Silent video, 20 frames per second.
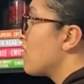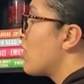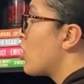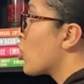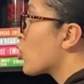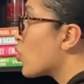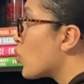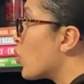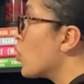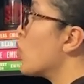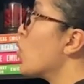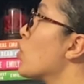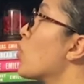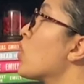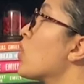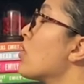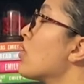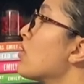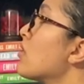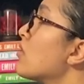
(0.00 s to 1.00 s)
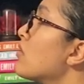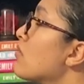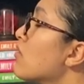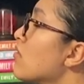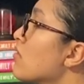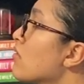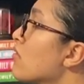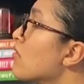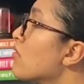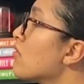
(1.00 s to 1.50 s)
a cool
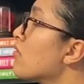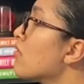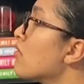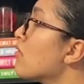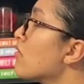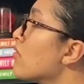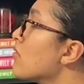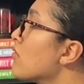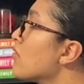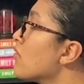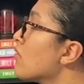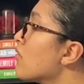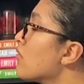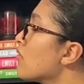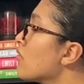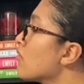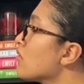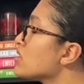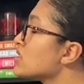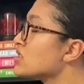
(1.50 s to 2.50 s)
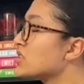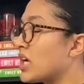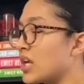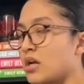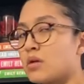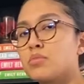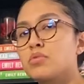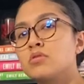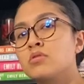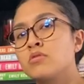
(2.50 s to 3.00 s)

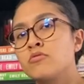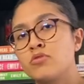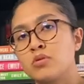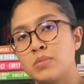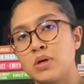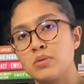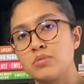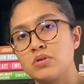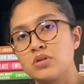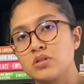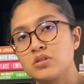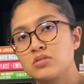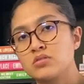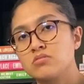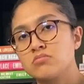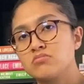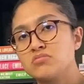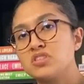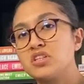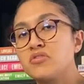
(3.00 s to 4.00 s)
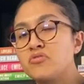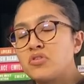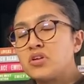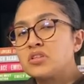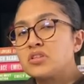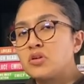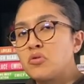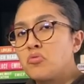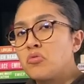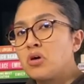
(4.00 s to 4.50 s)
setup for my books,
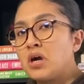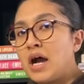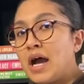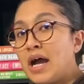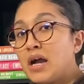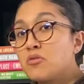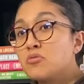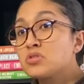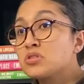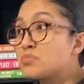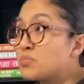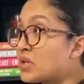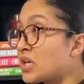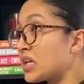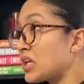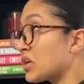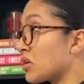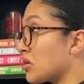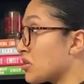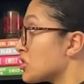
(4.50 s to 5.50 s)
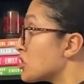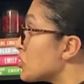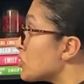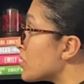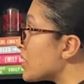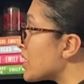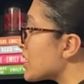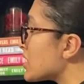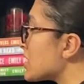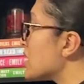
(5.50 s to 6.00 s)
different than what I was planning on
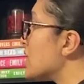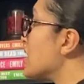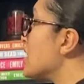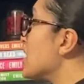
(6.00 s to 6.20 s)
doing.